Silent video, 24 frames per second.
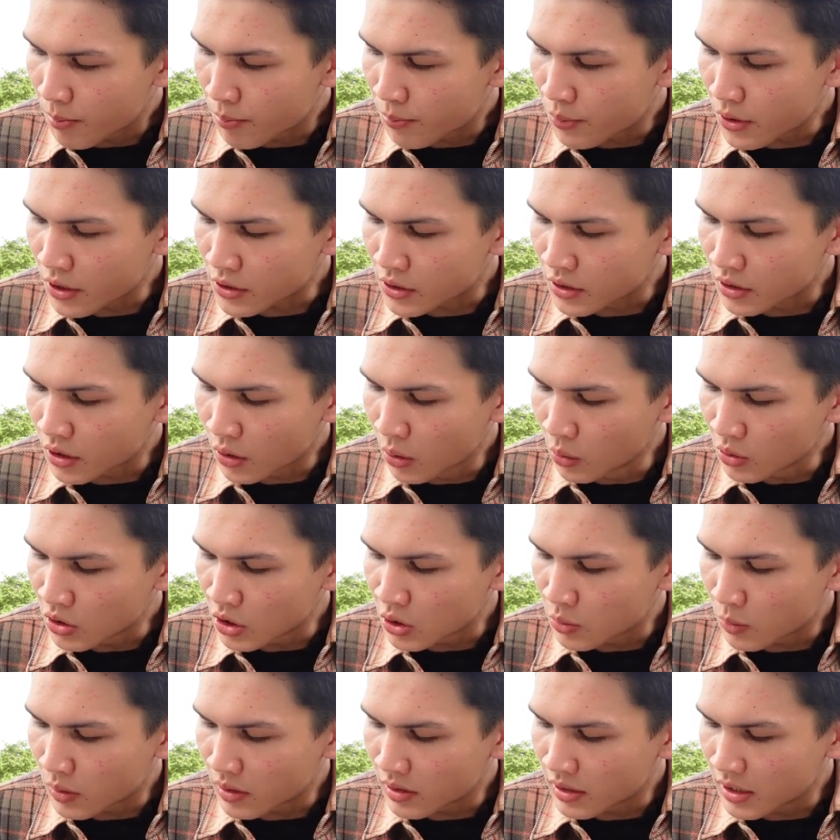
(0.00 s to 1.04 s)
press on the
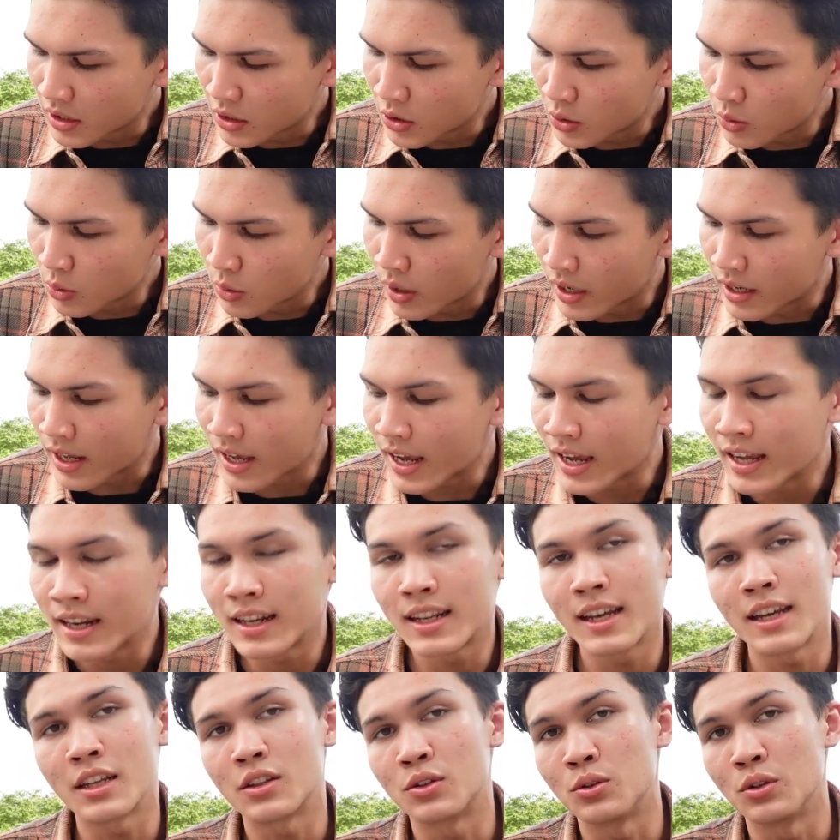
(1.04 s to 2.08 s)
closest one near you and
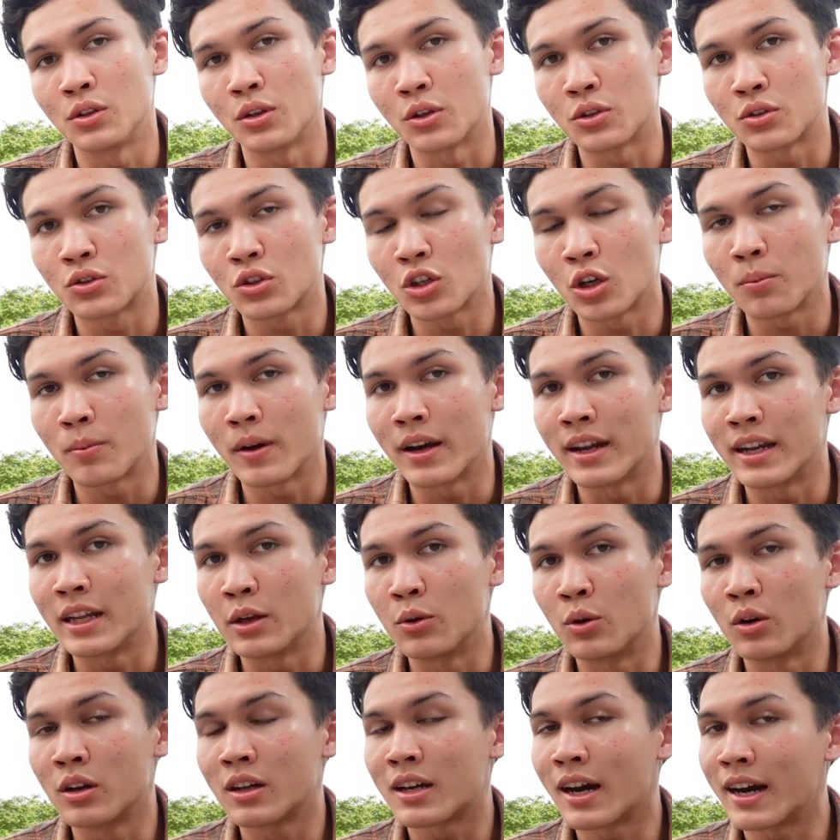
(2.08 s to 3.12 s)
add that to your stop, and
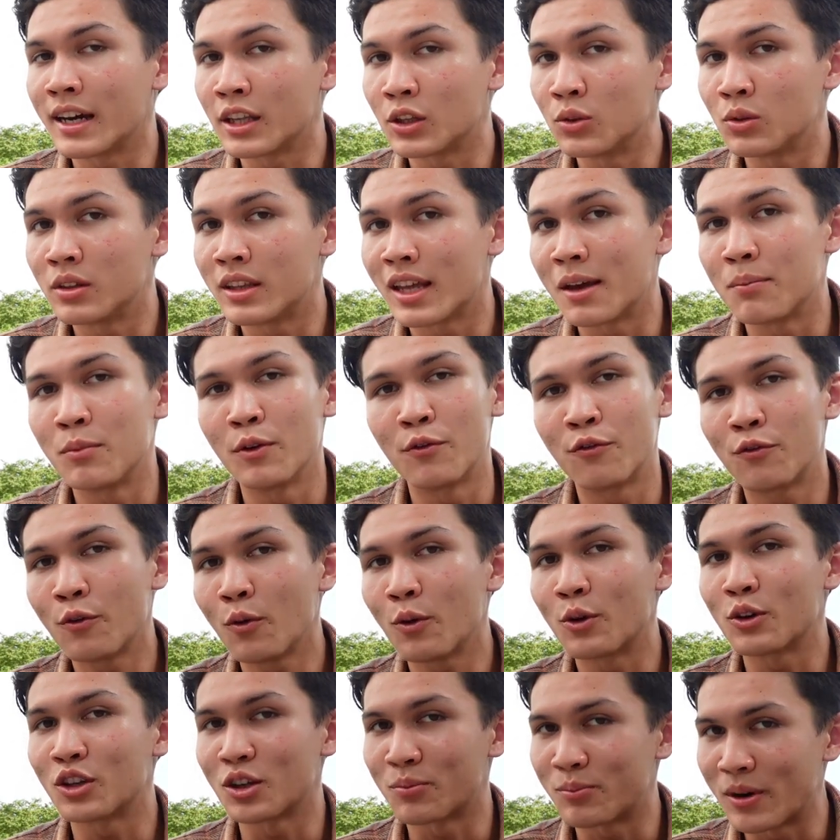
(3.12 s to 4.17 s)
it will guide you there
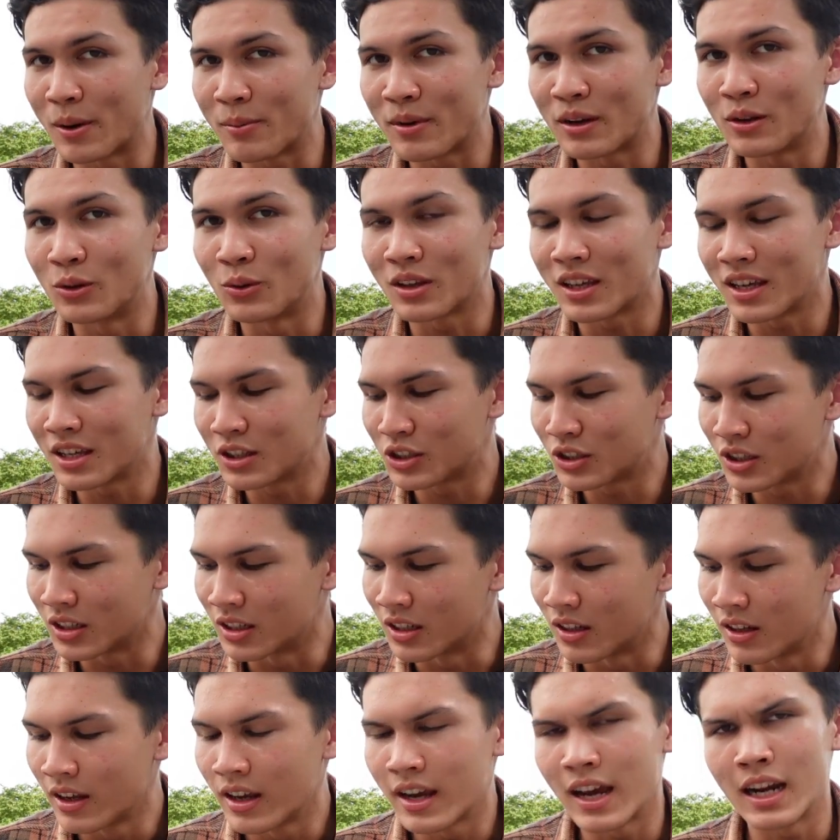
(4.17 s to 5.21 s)
before your primary
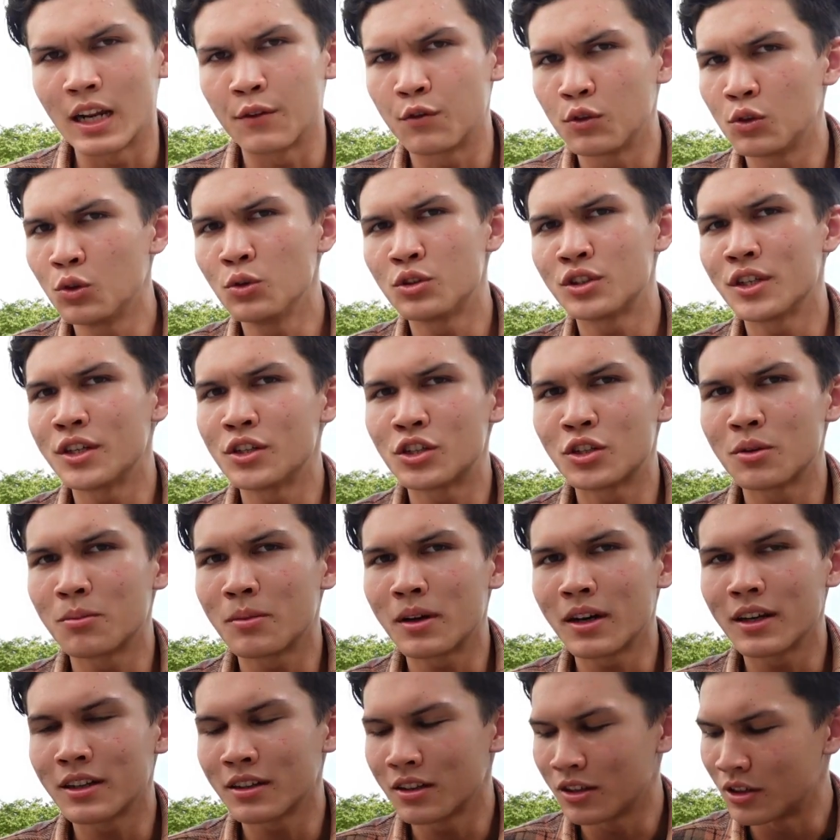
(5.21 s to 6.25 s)
location. And if you do change your
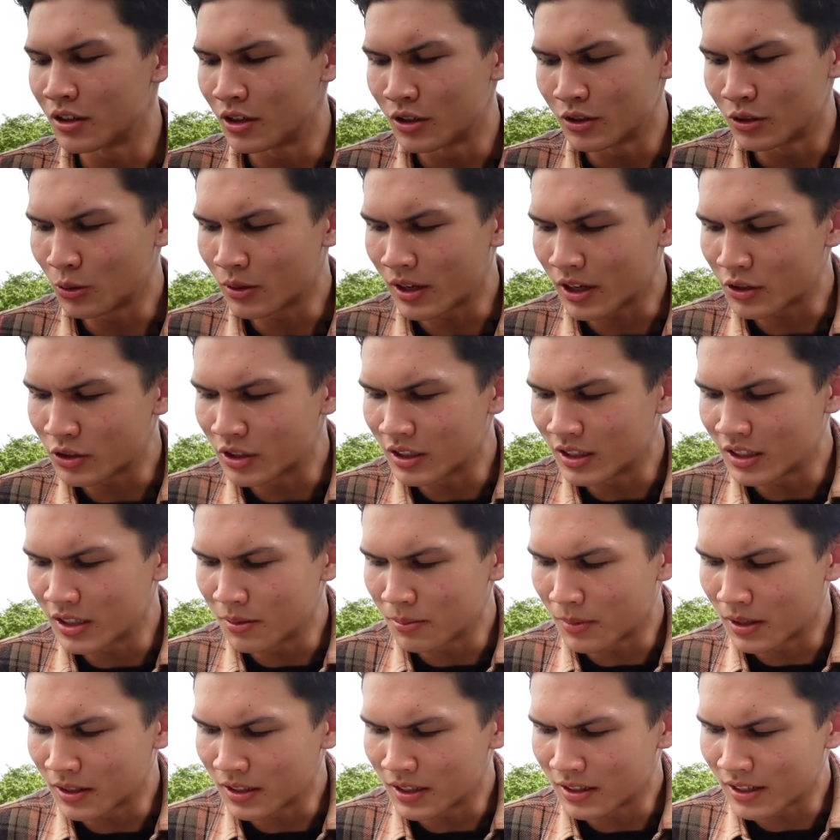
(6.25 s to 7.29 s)
mind, don't actually need
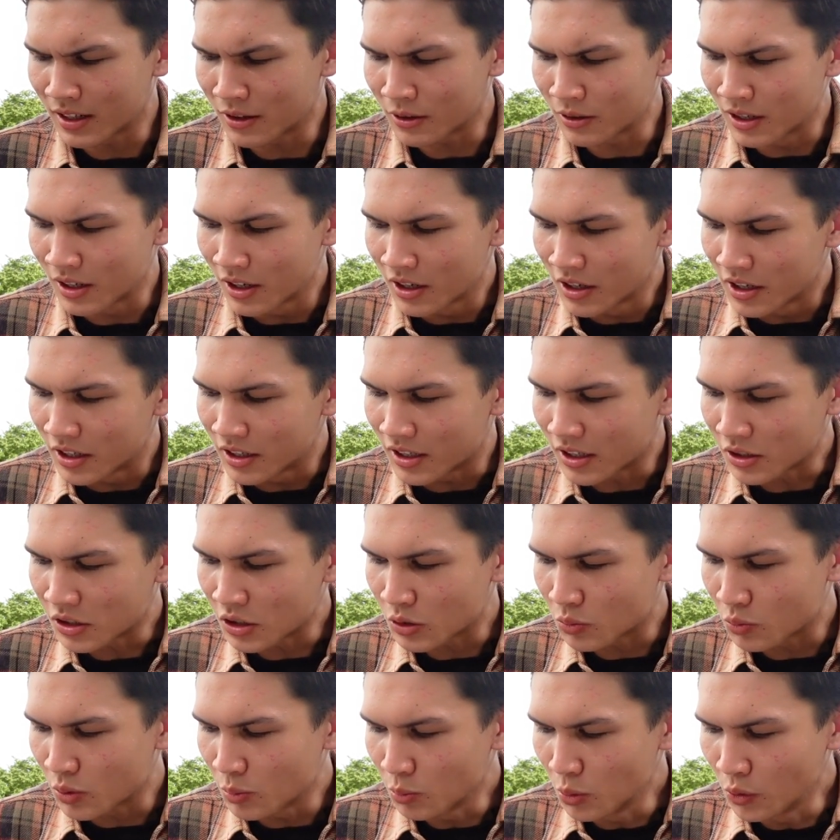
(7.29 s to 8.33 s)
money now, you can
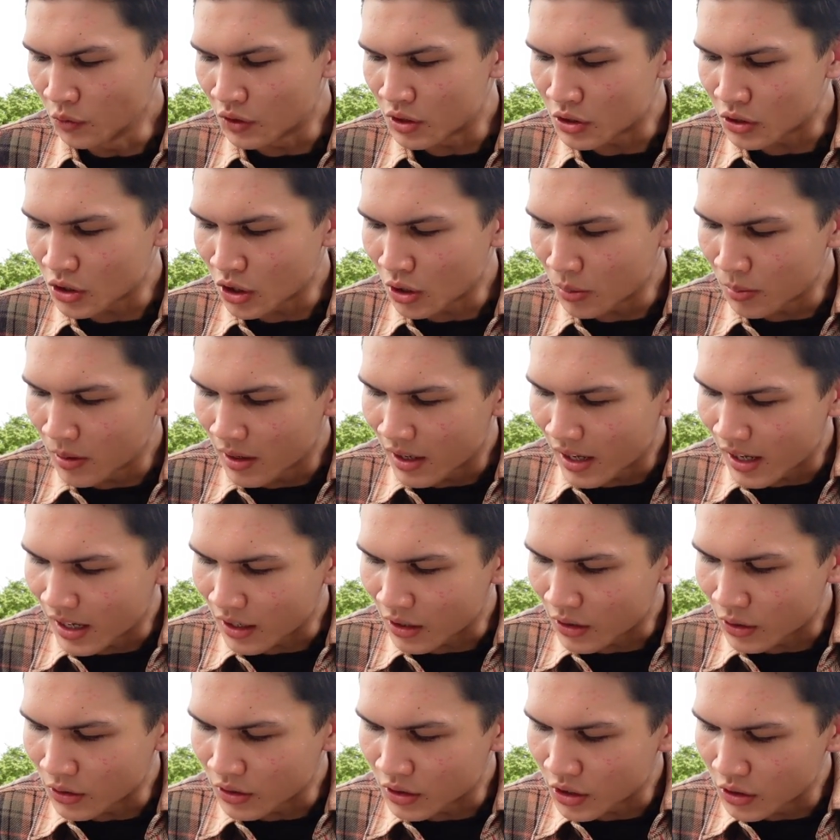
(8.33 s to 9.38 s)
just remove the stop
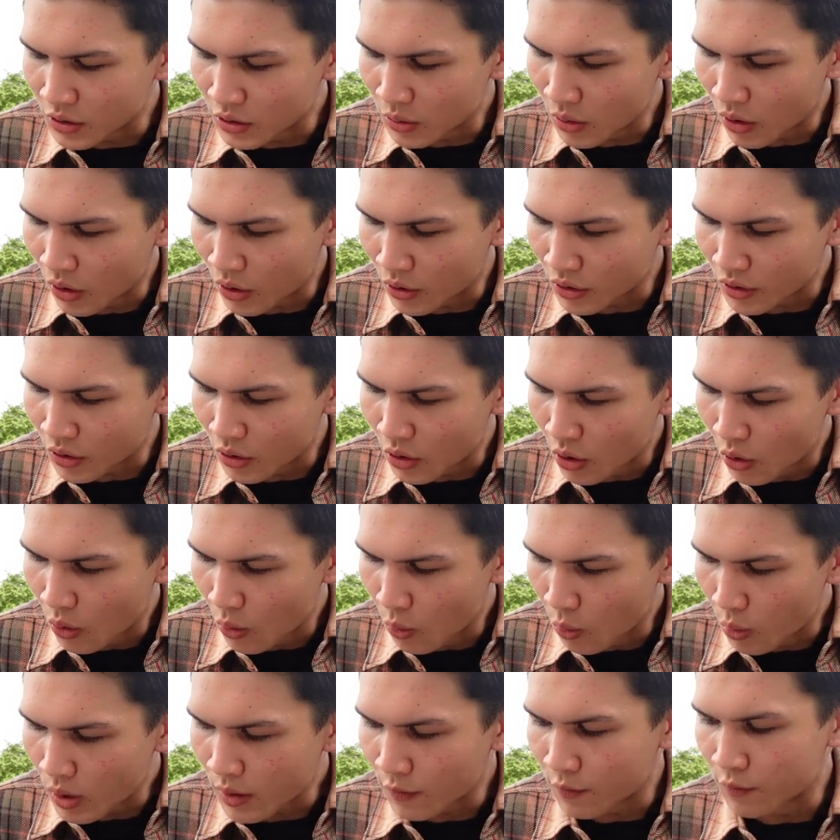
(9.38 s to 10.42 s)
and continue on
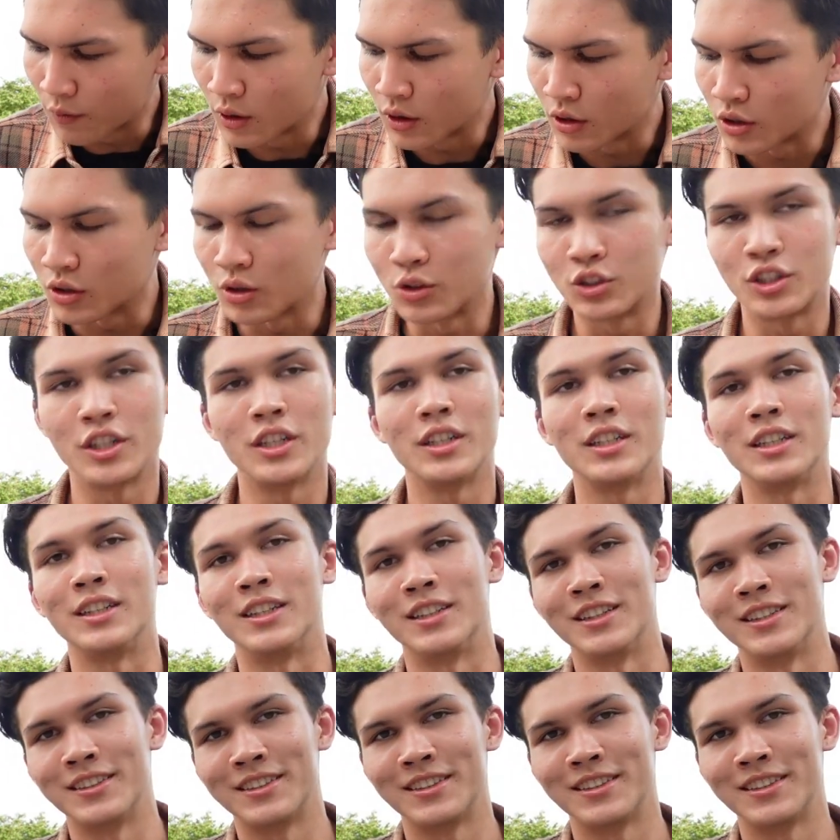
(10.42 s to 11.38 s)
with your journey.